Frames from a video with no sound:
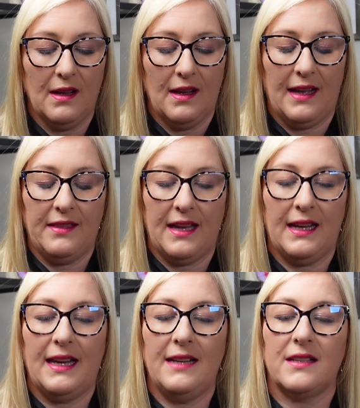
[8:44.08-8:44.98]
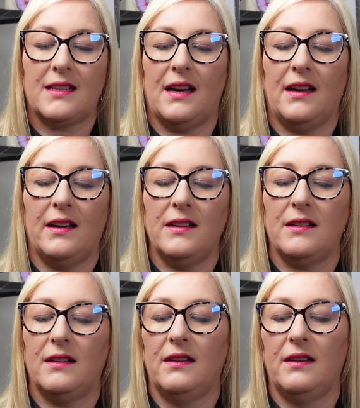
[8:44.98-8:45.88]
and then inside,
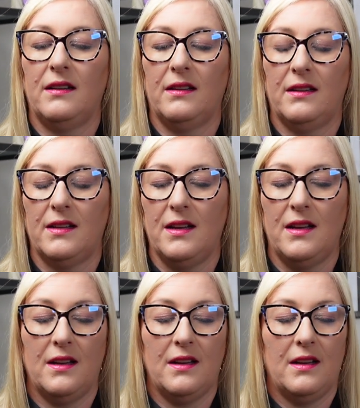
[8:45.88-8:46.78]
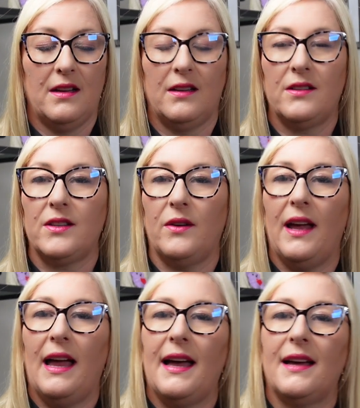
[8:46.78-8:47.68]
so it
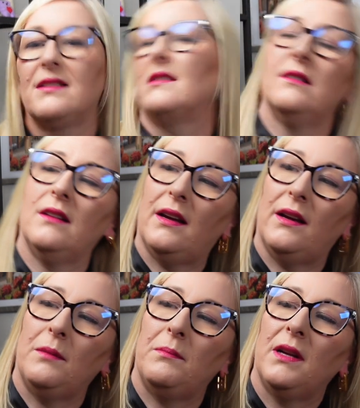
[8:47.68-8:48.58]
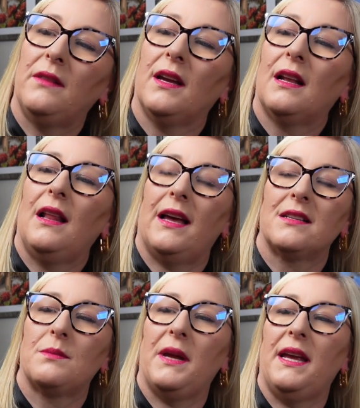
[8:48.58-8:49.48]
has the
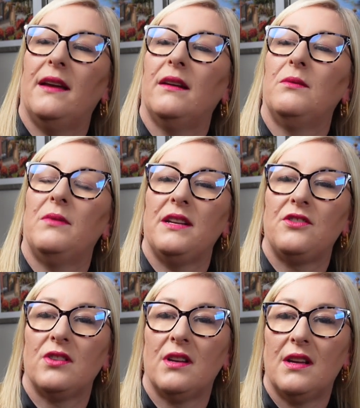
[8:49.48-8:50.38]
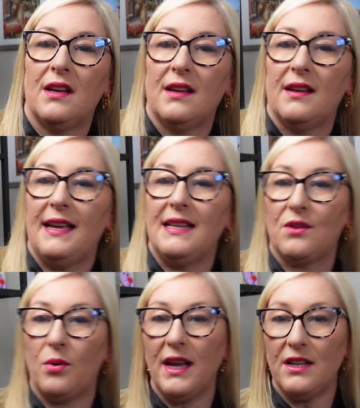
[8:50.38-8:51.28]
clasp here, which is
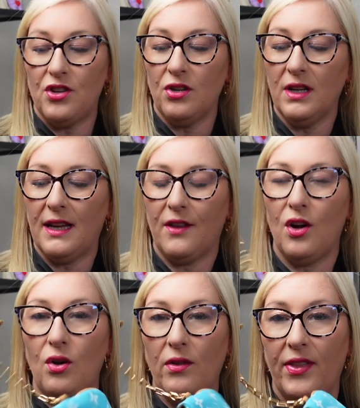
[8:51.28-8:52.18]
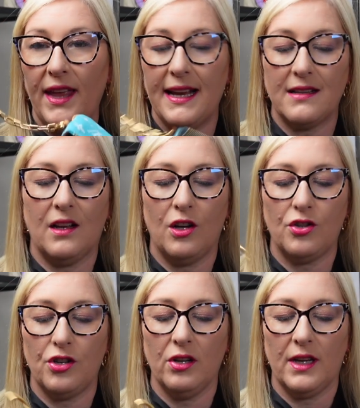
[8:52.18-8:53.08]
quite chunky. The whole thing is a lot
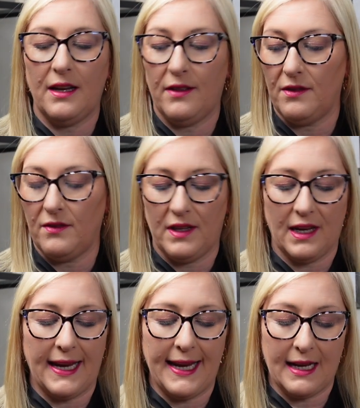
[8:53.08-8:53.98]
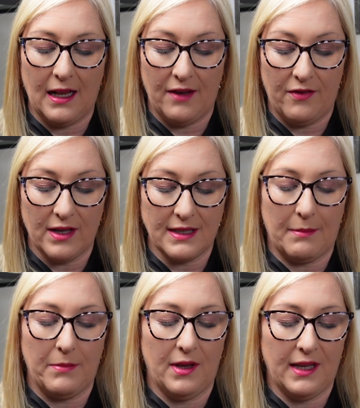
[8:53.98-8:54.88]
chunkier than the key clay, for
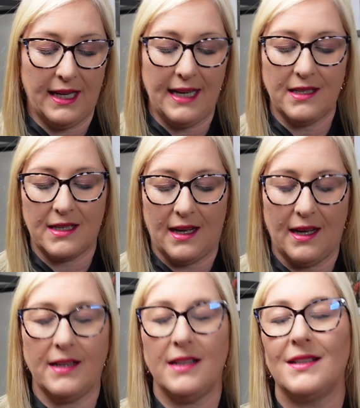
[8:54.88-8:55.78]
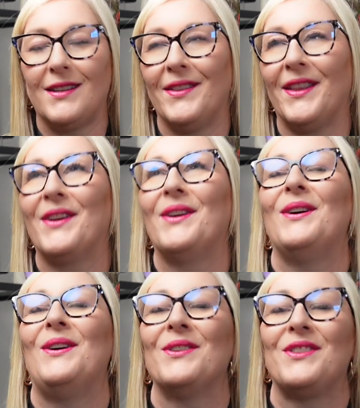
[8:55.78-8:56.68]
example, and inside it's got the
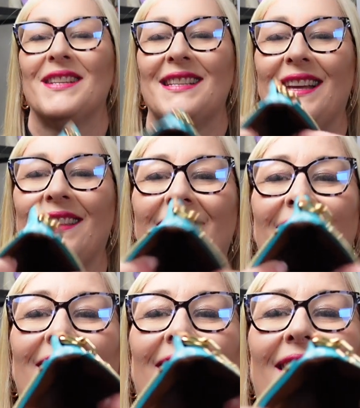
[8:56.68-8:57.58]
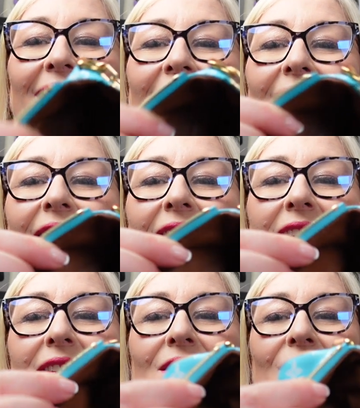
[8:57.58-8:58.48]
gorgeous leather,
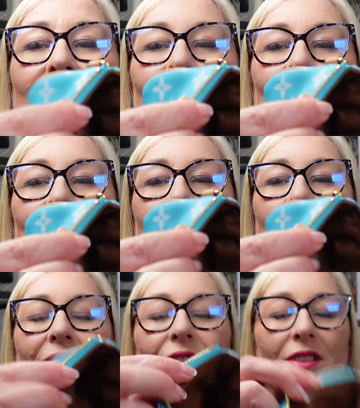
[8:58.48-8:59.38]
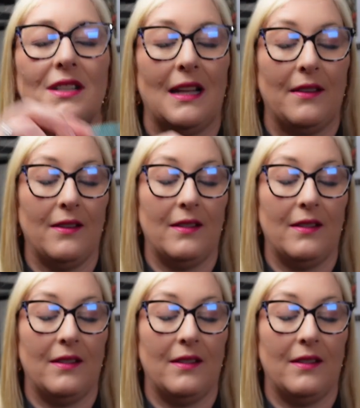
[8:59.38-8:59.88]
this gorgeous leather